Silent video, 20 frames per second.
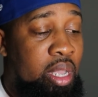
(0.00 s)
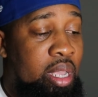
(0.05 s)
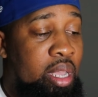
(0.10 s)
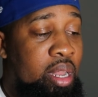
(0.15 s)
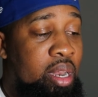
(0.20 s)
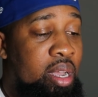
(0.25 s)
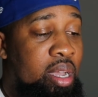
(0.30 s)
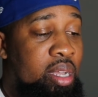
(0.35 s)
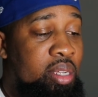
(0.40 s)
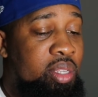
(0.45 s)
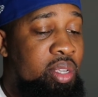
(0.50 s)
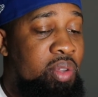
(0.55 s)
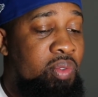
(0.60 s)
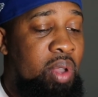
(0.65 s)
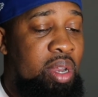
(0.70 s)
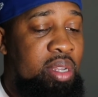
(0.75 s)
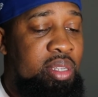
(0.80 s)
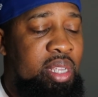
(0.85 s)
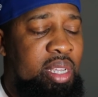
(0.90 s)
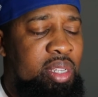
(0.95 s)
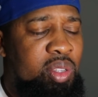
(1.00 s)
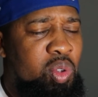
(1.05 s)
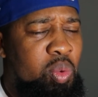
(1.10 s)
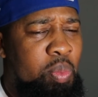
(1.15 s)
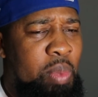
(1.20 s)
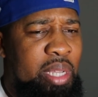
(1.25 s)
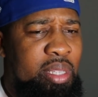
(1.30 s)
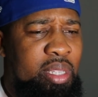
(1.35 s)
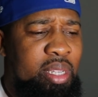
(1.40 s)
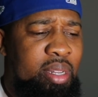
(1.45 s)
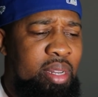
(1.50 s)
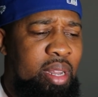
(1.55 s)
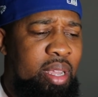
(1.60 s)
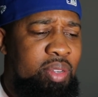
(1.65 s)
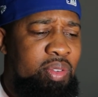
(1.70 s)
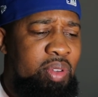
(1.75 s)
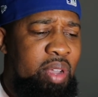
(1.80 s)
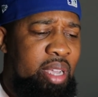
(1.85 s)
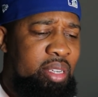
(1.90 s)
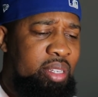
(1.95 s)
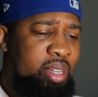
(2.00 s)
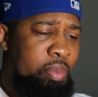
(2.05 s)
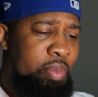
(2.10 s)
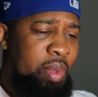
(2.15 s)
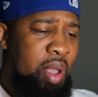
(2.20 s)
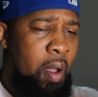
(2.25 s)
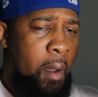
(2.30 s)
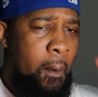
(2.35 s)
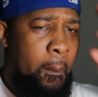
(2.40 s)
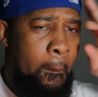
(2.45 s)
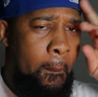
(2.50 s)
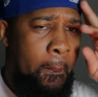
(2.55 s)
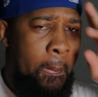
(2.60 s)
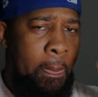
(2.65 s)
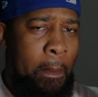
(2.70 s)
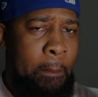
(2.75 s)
And uh, stick around and stay tuned, man, until the next reaction. I'm gone.